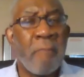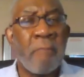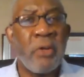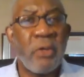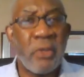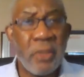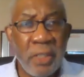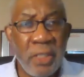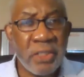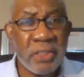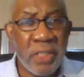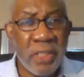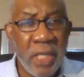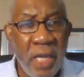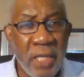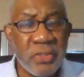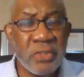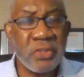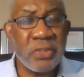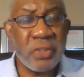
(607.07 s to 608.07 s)
Police
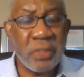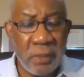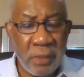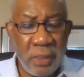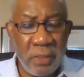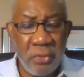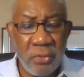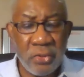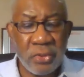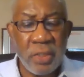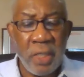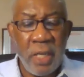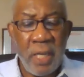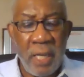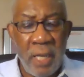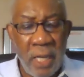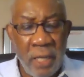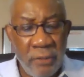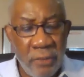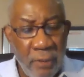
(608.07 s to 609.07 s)
agency leaders
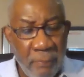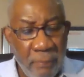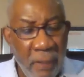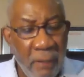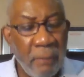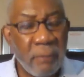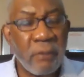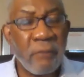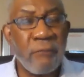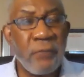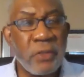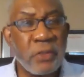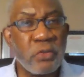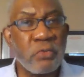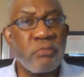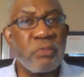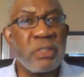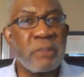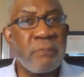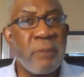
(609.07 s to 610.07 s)
and the public
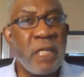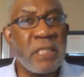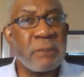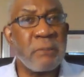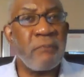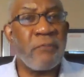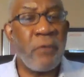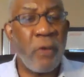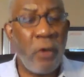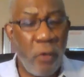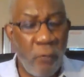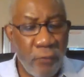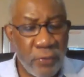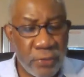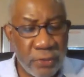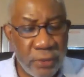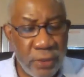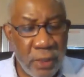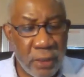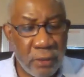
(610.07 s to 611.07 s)
officials responsible for
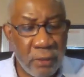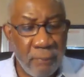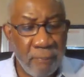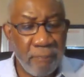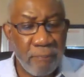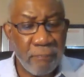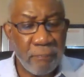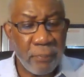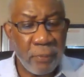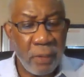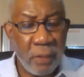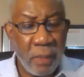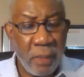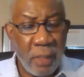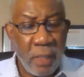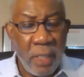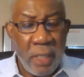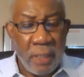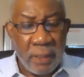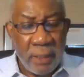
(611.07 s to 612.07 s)
overseeing them
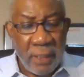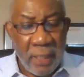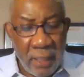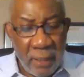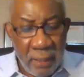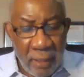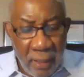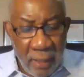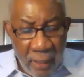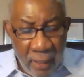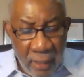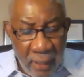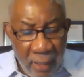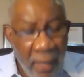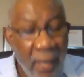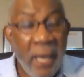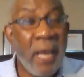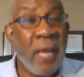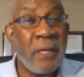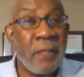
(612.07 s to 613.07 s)
can
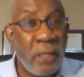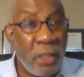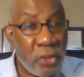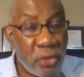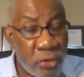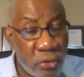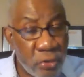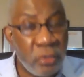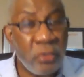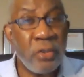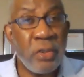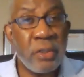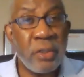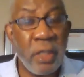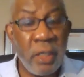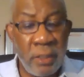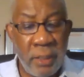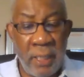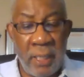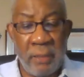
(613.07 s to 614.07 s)
and they
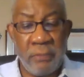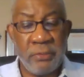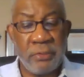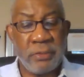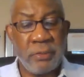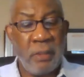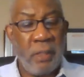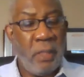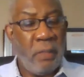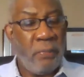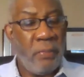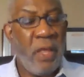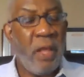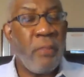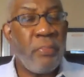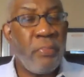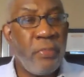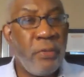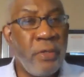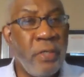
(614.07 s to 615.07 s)
should announce
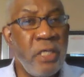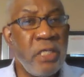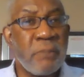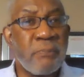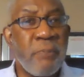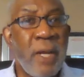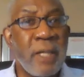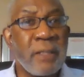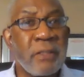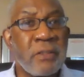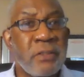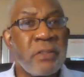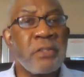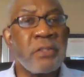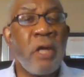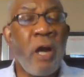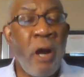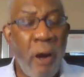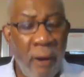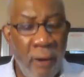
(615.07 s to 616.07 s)
that these
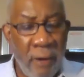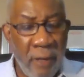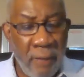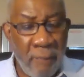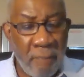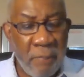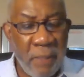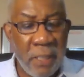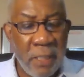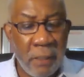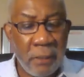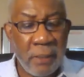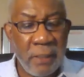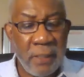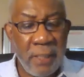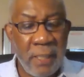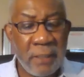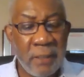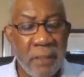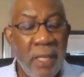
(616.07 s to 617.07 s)
practices are
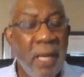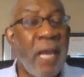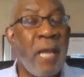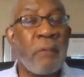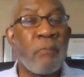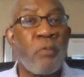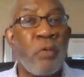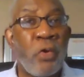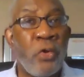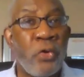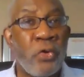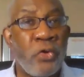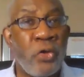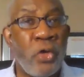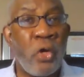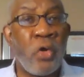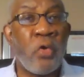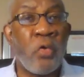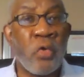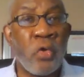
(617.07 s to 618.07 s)
immediately ended and will
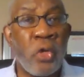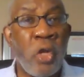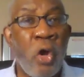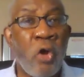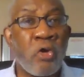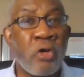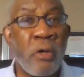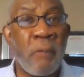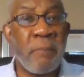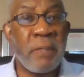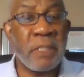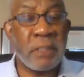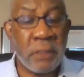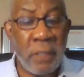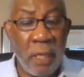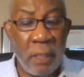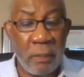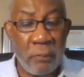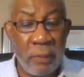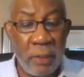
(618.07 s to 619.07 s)
no longer be
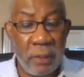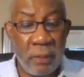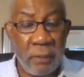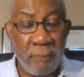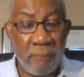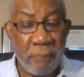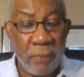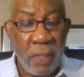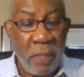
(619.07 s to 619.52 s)
tolerated.